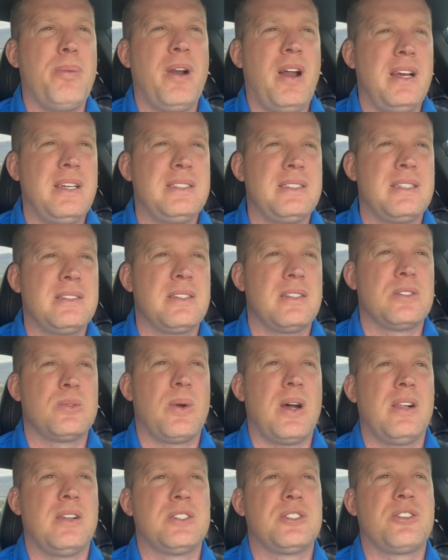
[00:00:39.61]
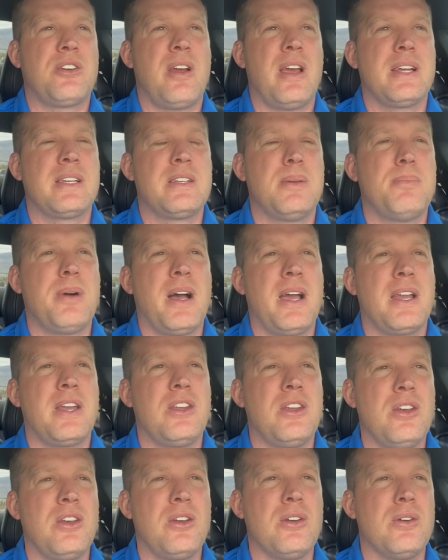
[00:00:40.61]
prices as well as trying to buy
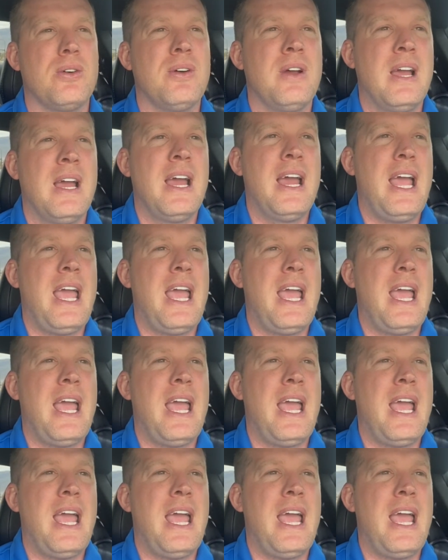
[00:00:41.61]
new.